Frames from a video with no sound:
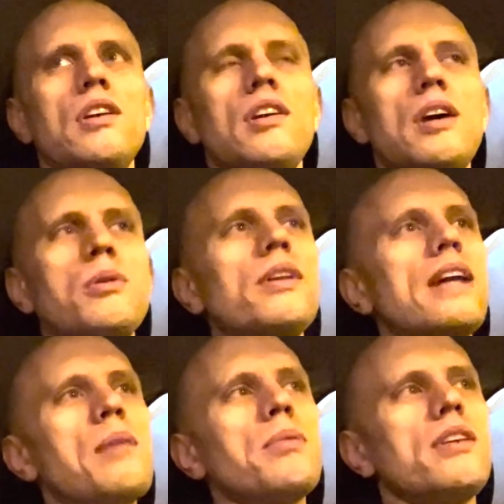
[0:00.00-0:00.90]
really
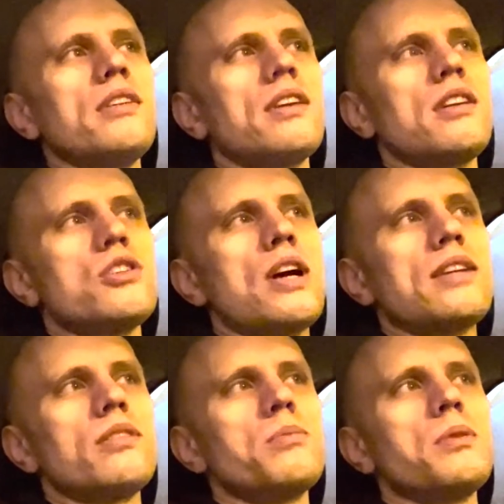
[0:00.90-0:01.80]
happy that it can
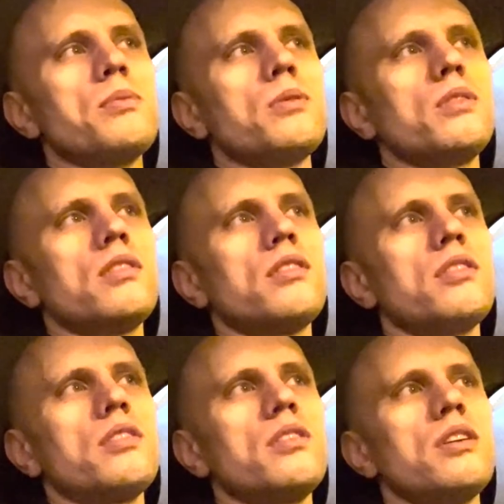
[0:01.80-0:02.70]
attract other people
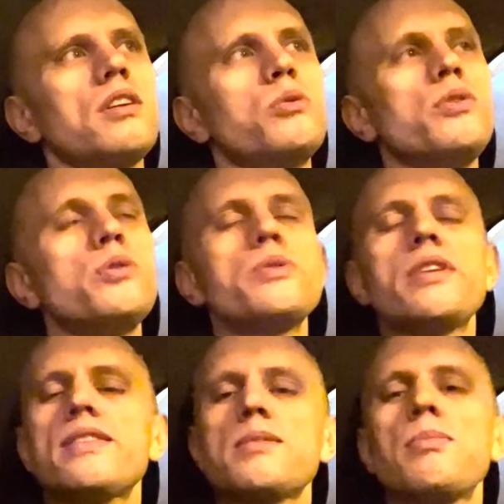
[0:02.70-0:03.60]
who use
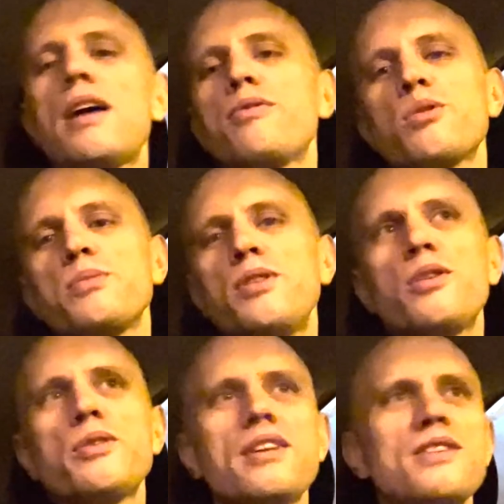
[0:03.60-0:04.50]
it as a platform to
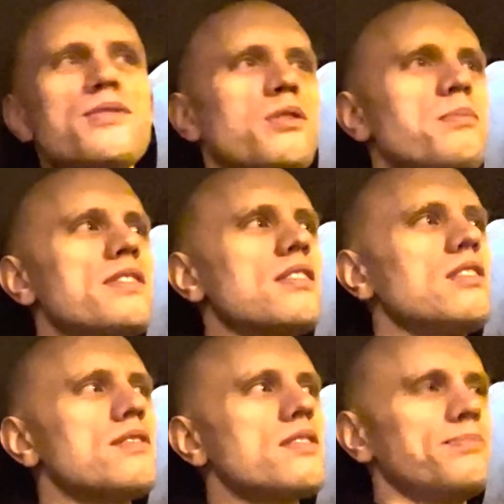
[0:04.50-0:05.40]
learn things for
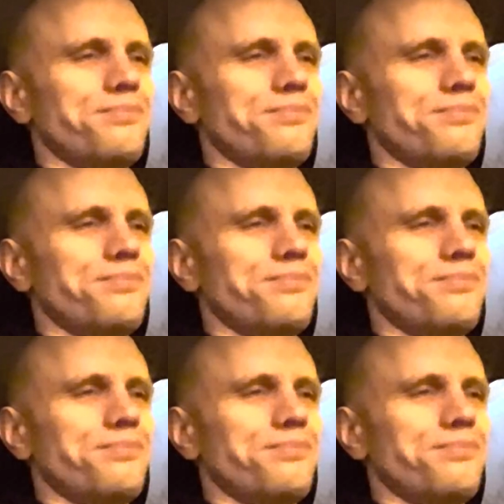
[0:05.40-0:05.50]
themselves.